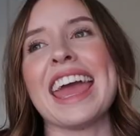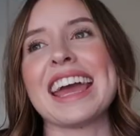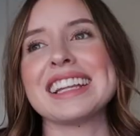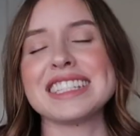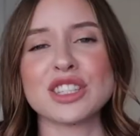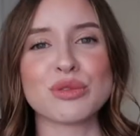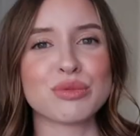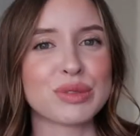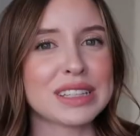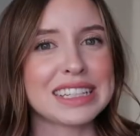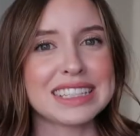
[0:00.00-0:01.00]
and it's a
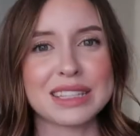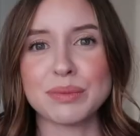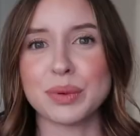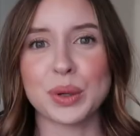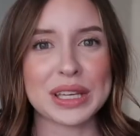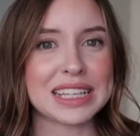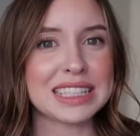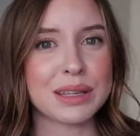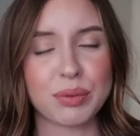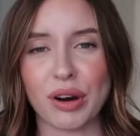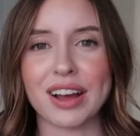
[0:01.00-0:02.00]
really simple,
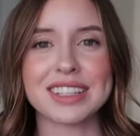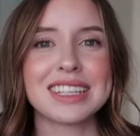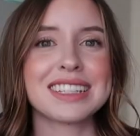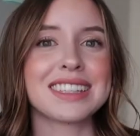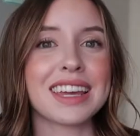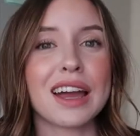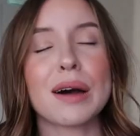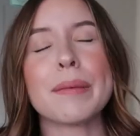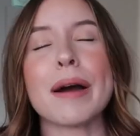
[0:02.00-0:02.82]
easy process. They come